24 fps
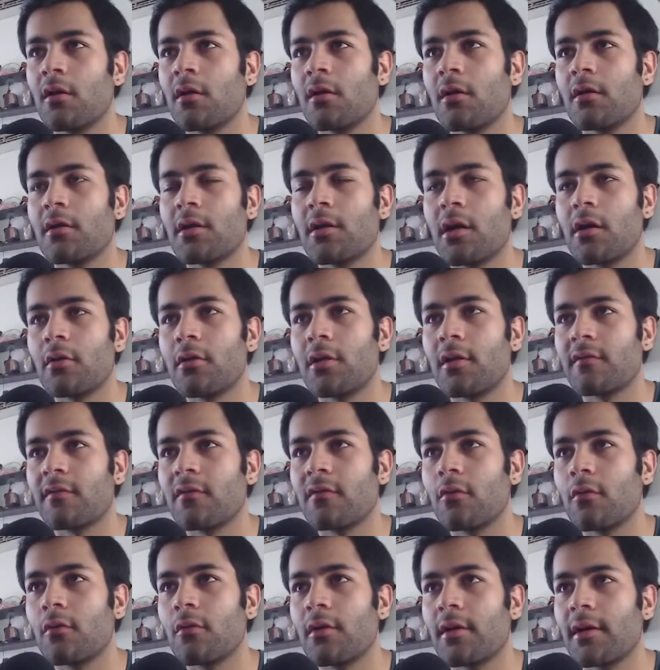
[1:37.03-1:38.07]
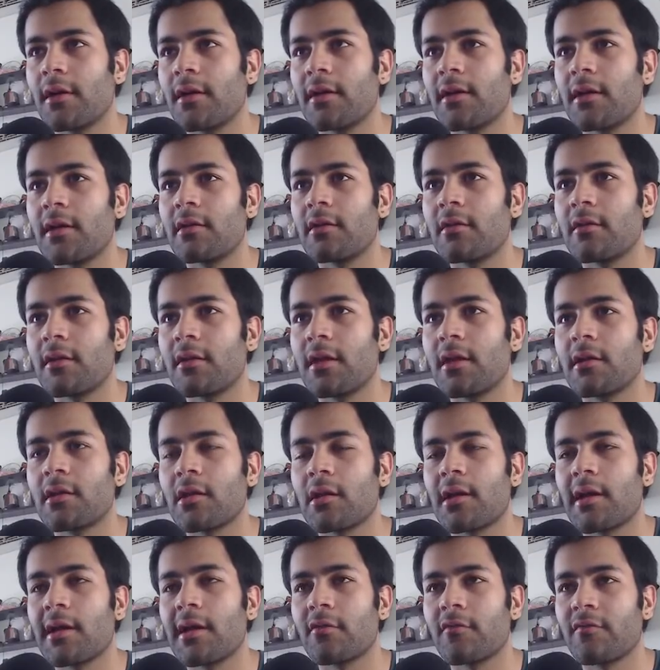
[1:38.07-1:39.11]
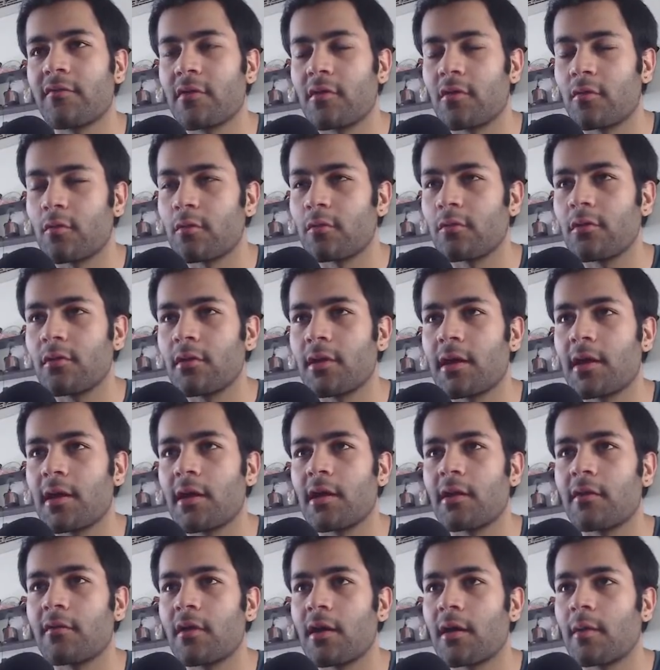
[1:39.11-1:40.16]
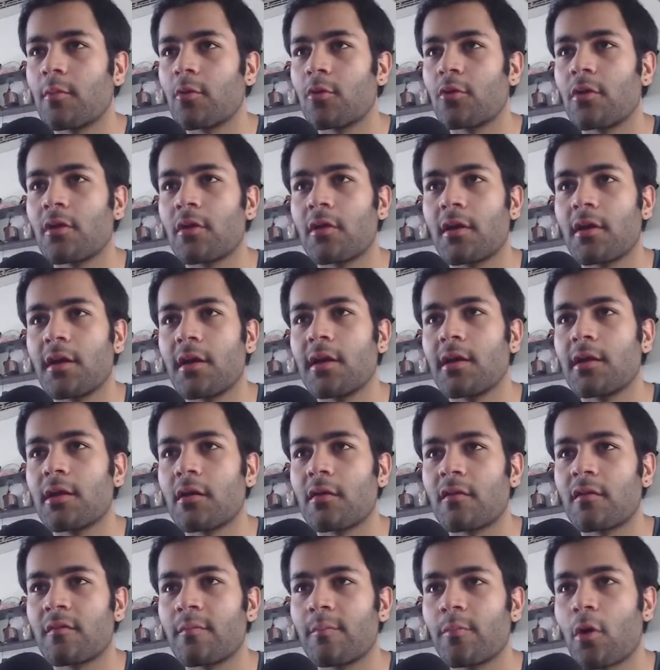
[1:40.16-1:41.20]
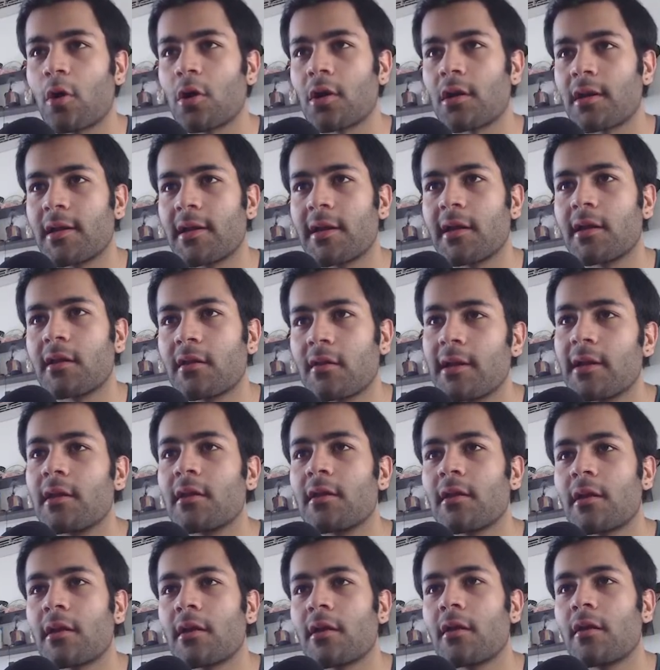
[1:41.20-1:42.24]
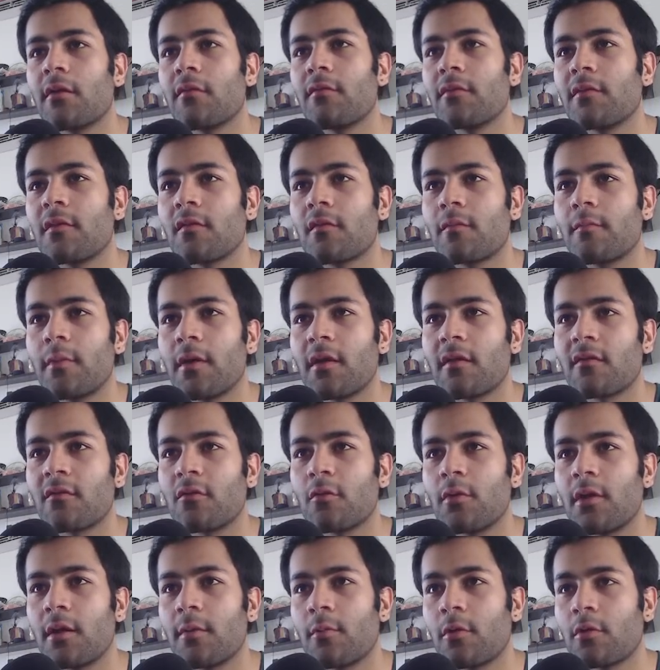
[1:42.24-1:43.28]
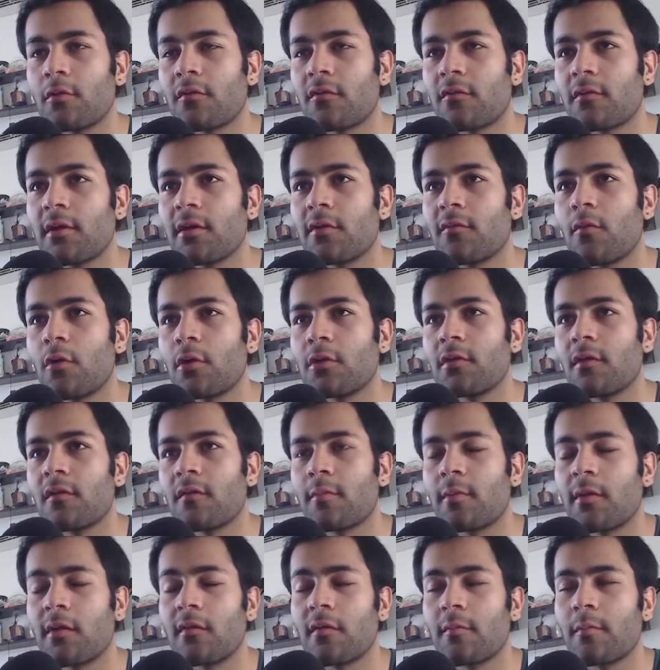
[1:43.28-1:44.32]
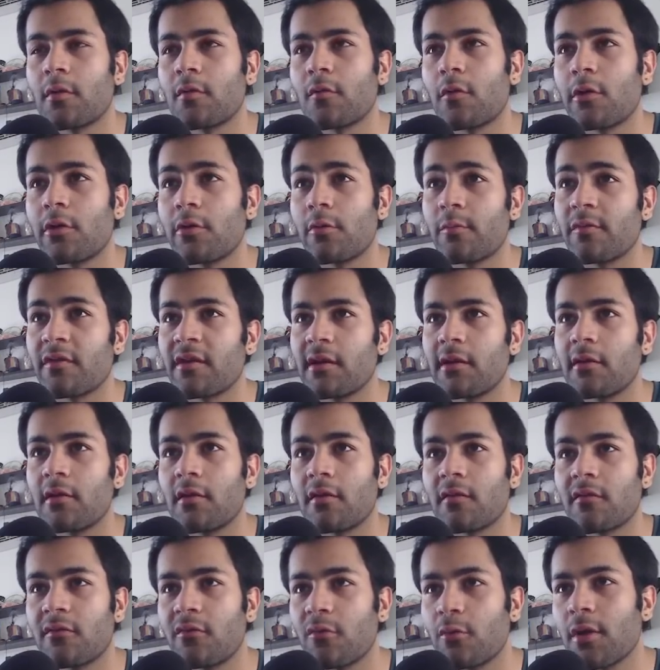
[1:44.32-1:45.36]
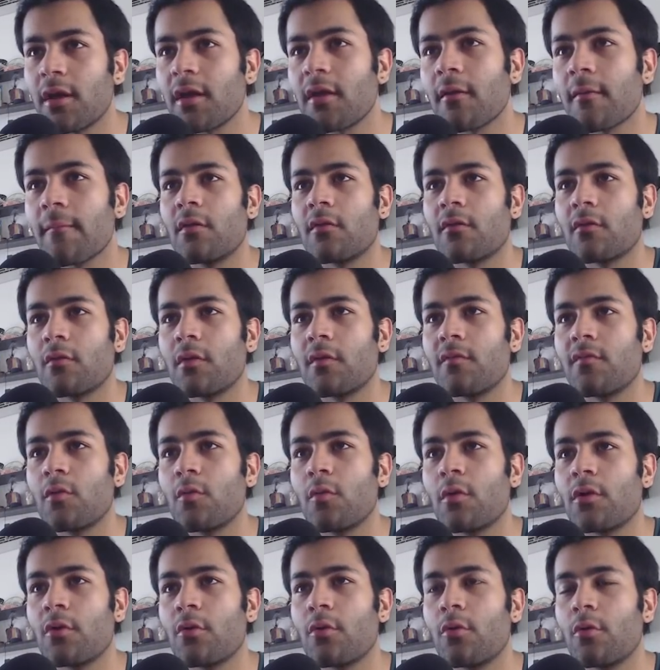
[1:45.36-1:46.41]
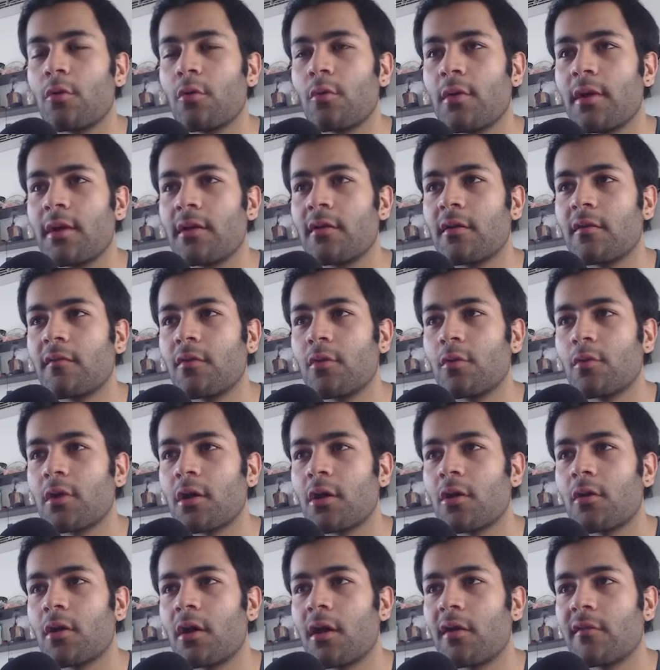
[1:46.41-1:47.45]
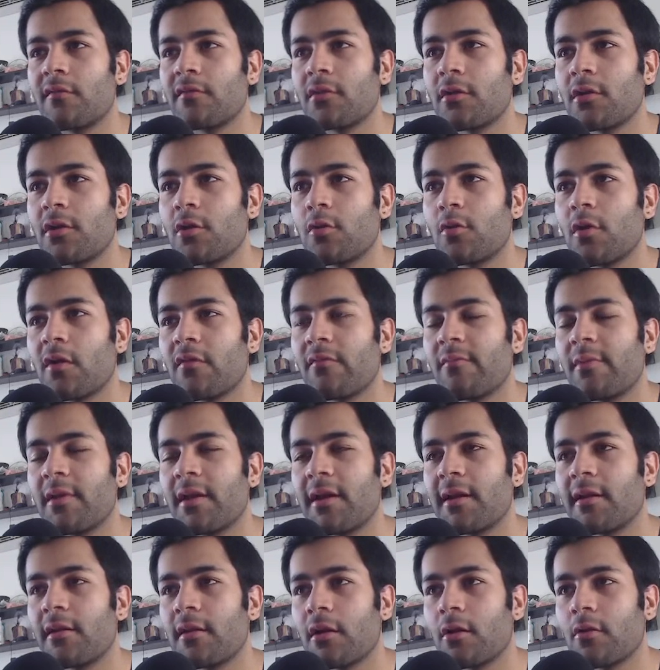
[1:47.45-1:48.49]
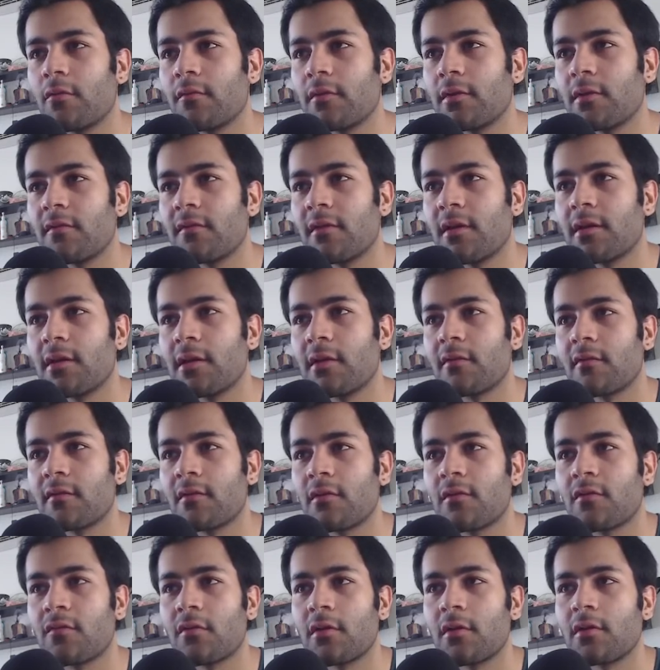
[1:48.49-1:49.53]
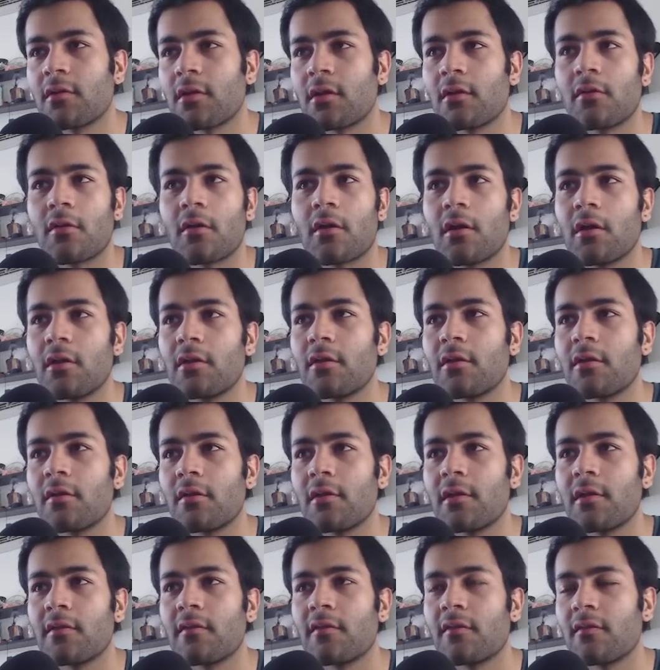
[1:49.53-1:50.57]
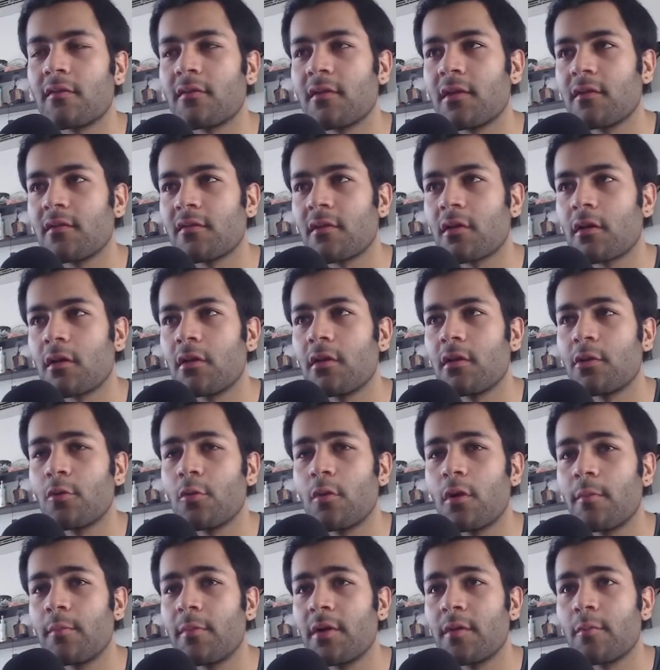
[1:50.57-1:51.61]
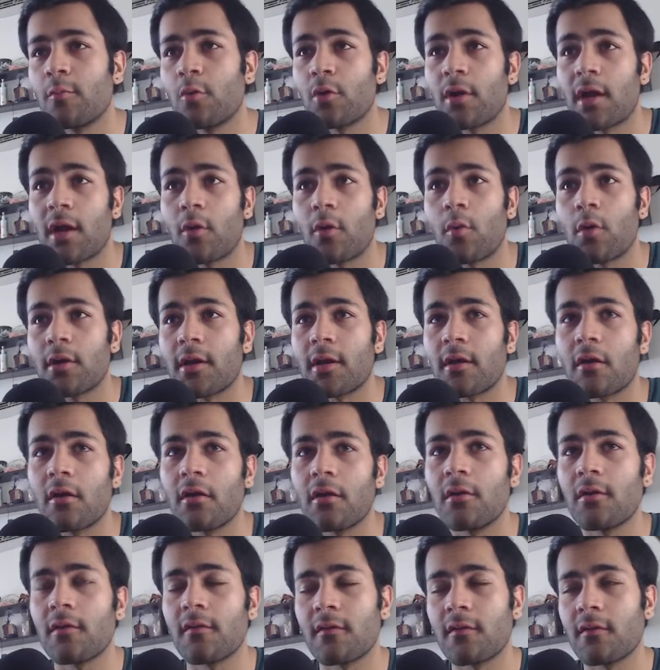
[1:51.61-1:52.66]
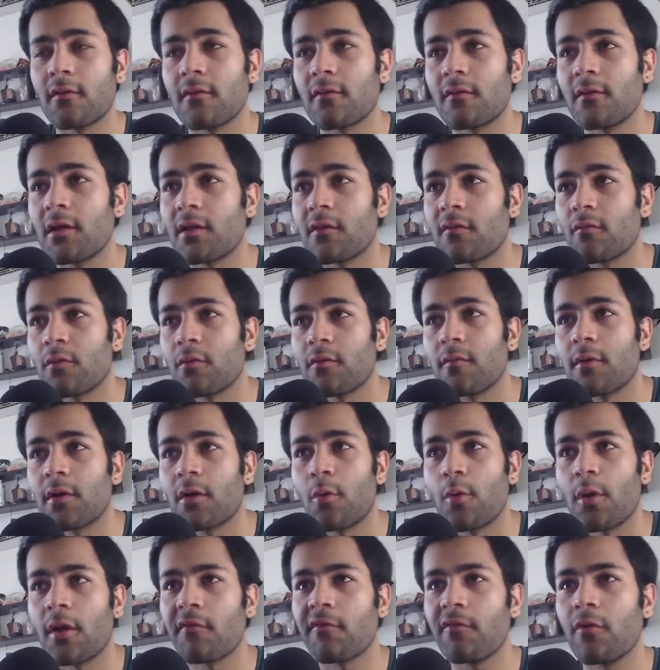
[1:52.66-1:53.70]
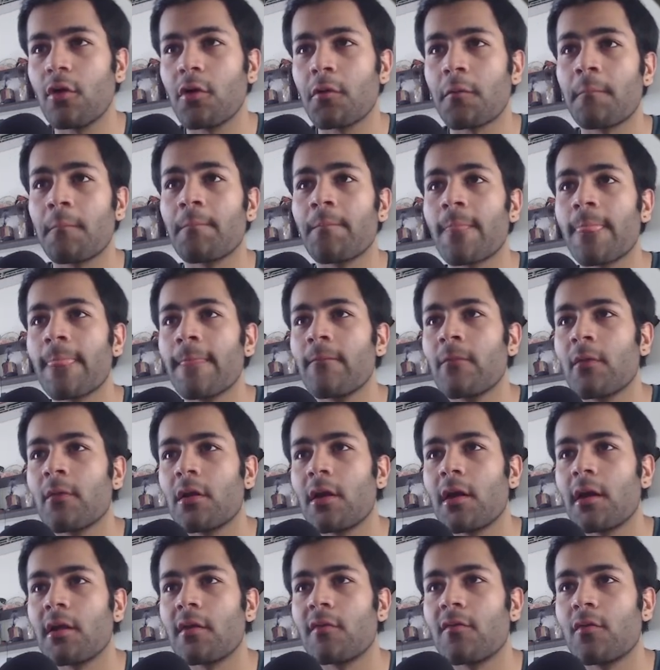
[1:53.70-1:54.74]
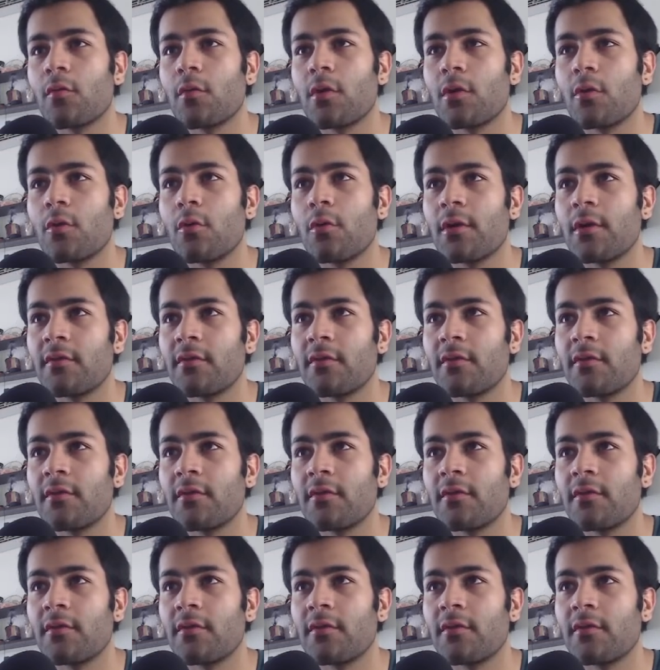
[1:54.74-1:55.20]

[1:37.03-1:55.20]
now let's go ahead and create a light of our own and I'm going to create a spotlight uh, which is best to demonstrate what this principled volume shader is doing. So if you were to go to render view now after you have played around with the settings, the strength and the color, let's change the color to a bit more aquatic color since that's what we're going for. And if you were to go in